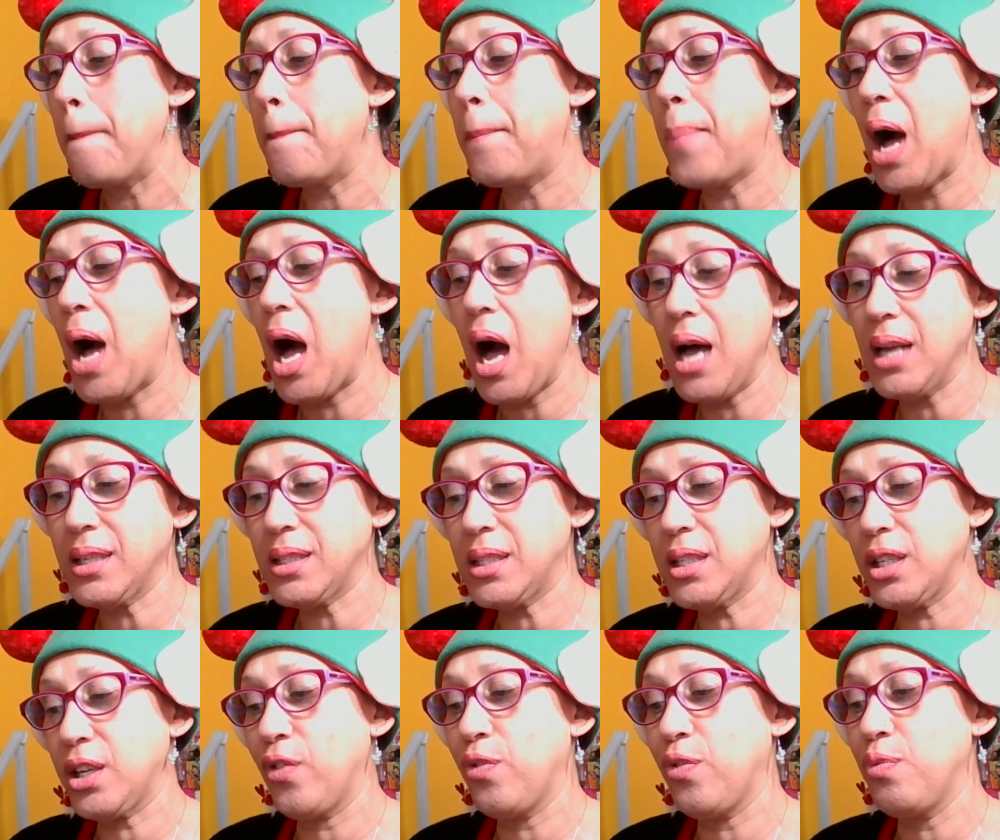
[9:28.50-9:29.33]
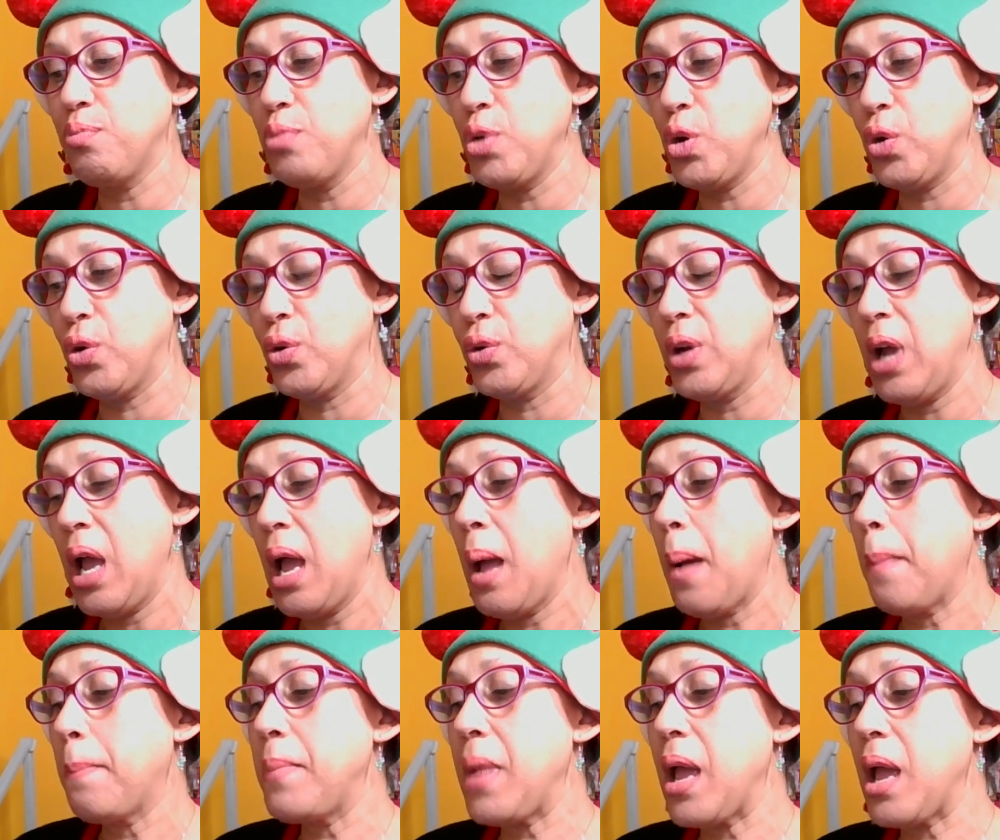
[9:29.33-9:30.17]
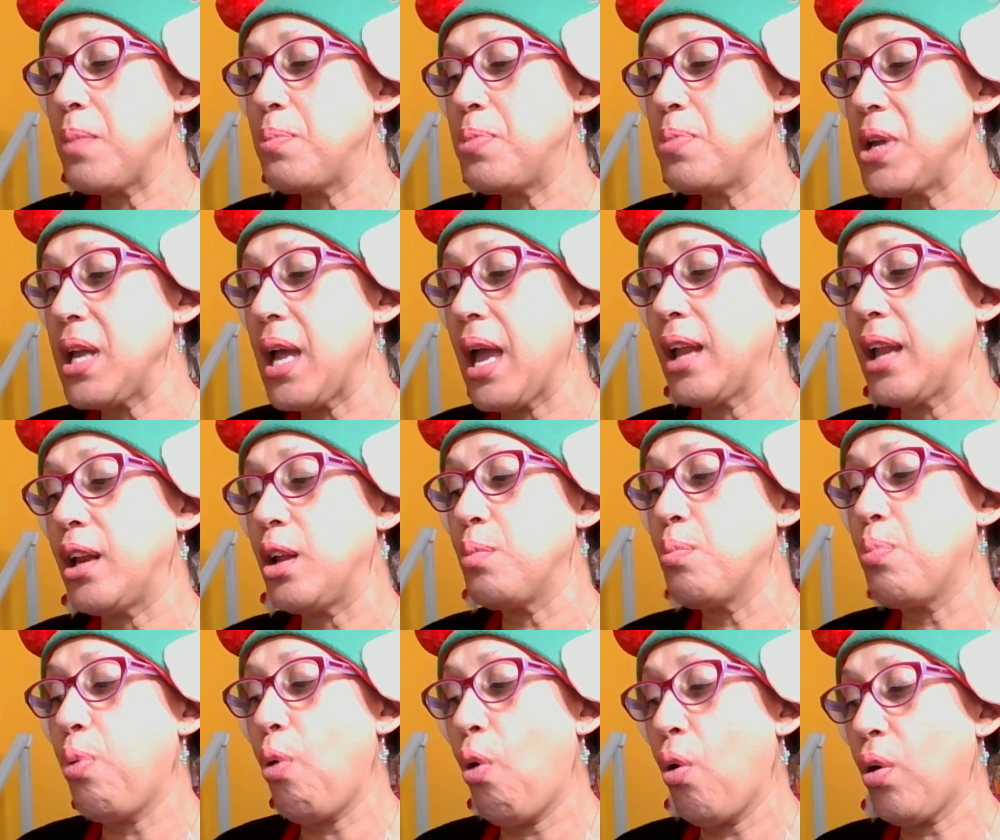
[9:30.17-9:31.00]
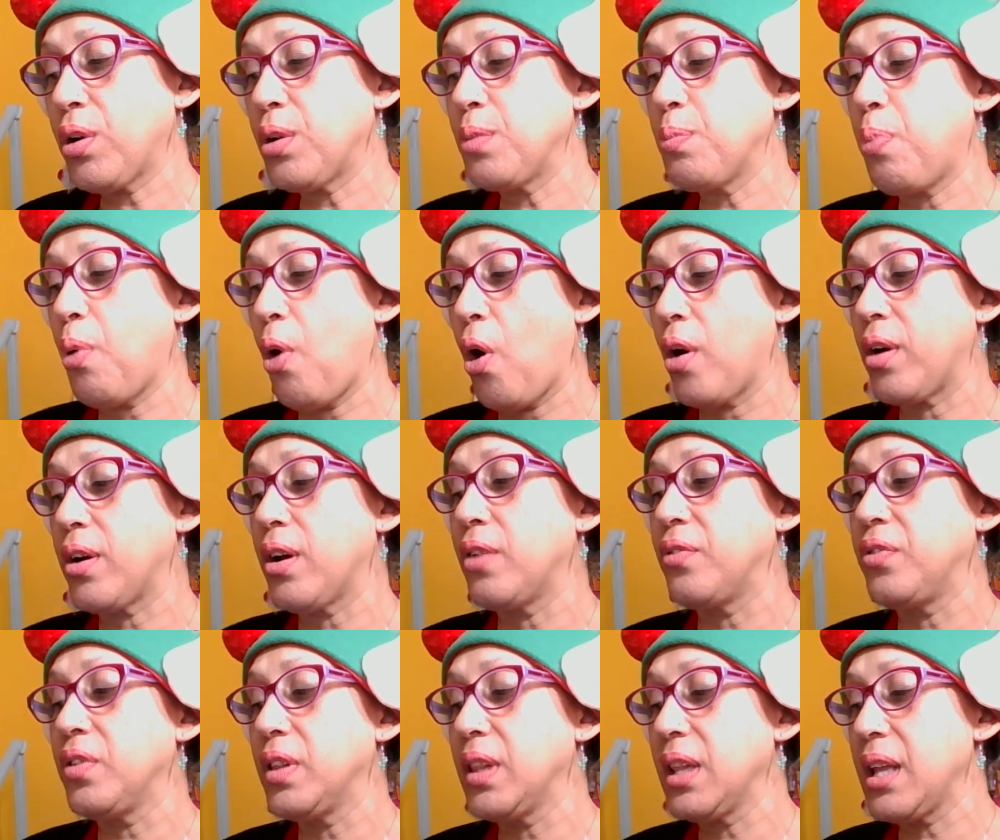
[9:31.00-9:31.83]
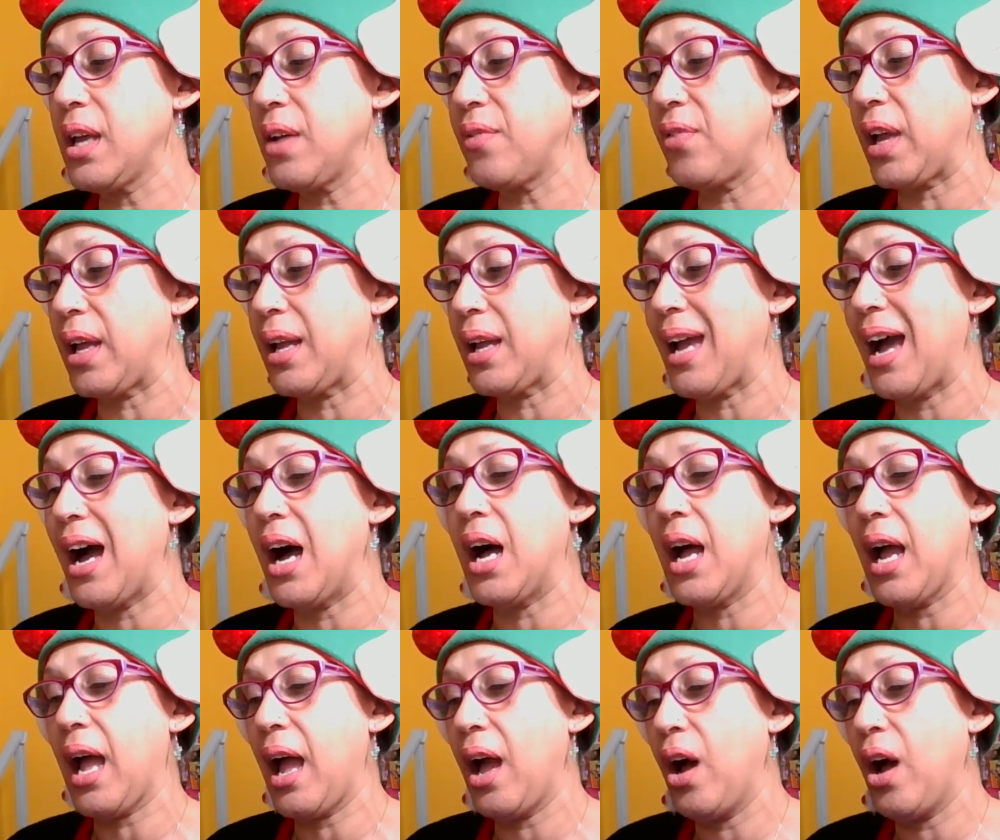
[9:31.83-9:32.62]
positive mood may be an important part of living a